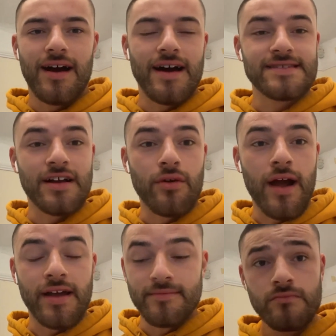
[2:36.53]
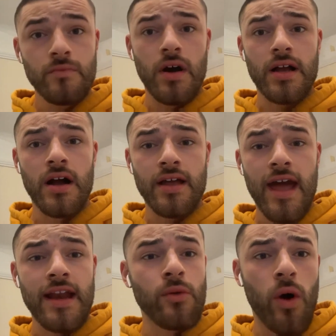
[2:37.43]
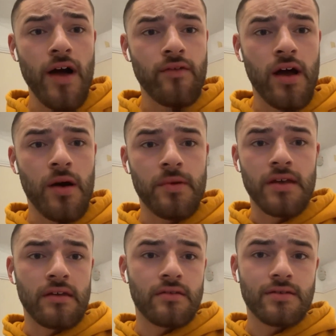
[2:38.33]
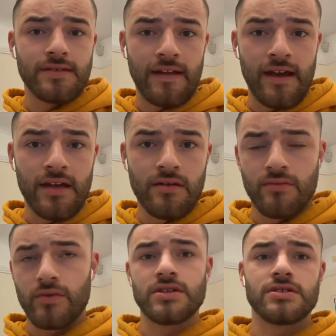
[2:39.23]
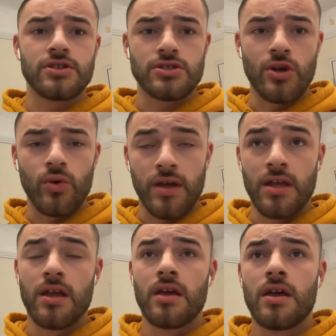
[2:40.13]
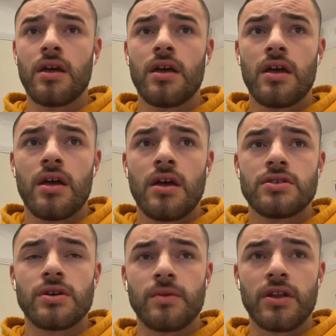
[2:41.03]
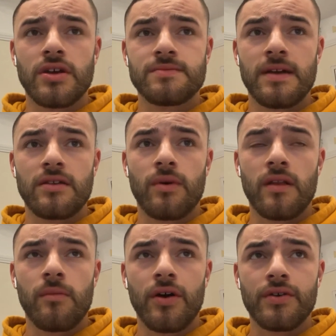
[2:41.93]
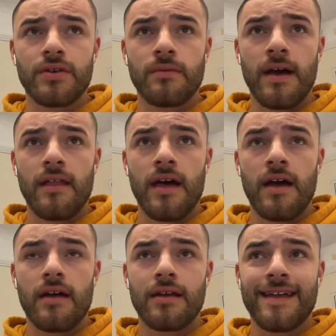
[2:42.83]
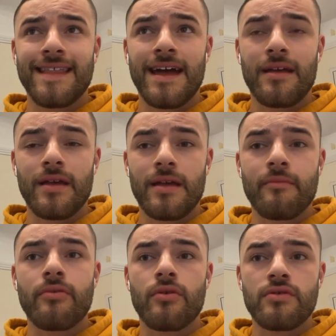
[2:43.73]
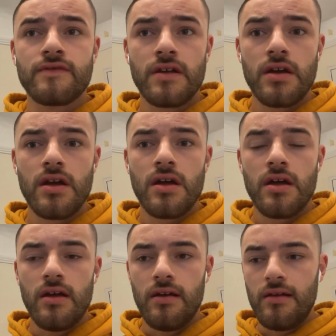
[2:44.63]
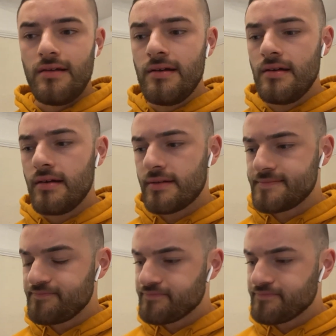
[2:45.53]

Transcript: I sound great, but I can't get any Wi-Fi up here today, which is just annoying. So I'm gonna go speak to one of the bosses about that, get that improved. I